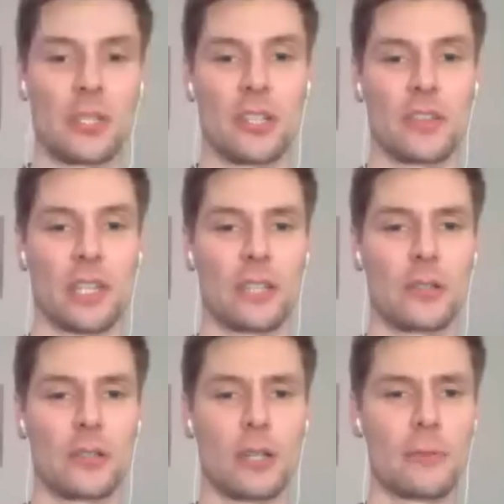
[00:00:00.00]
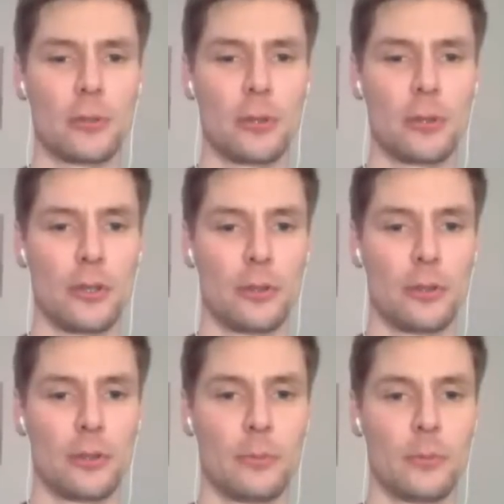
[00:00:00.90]
had to hide for all the
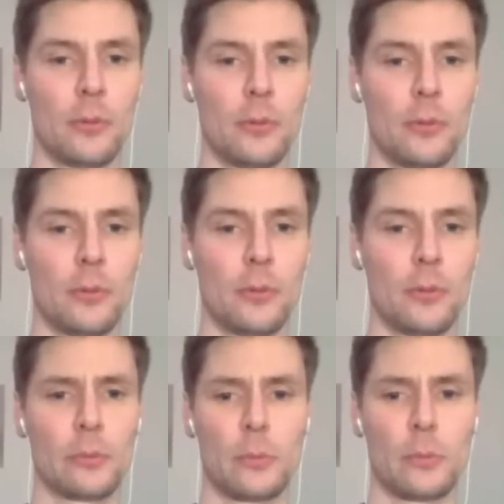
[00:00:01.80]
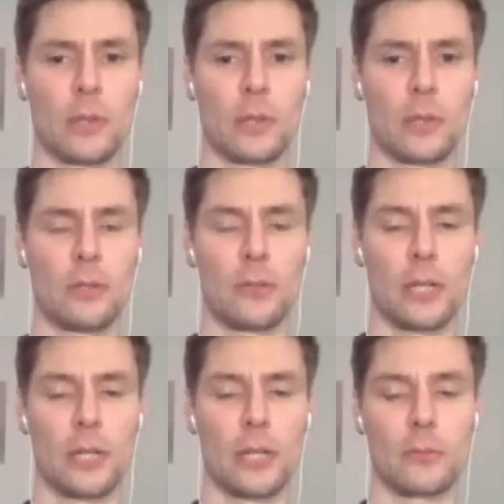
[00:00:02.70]
moving balls, but we found the
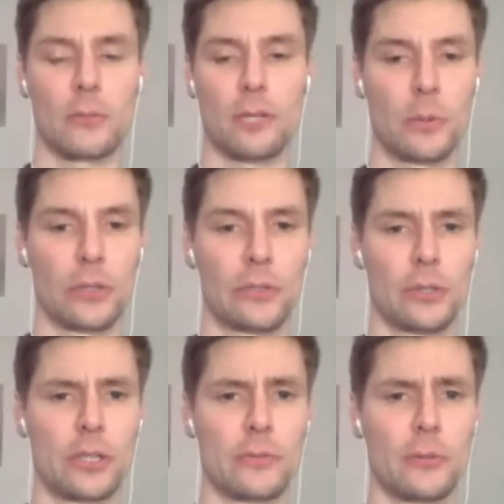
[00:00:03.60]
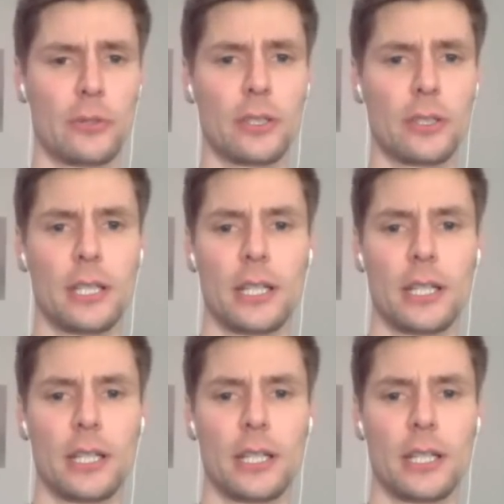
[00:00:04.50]
dragonflies we were searching for.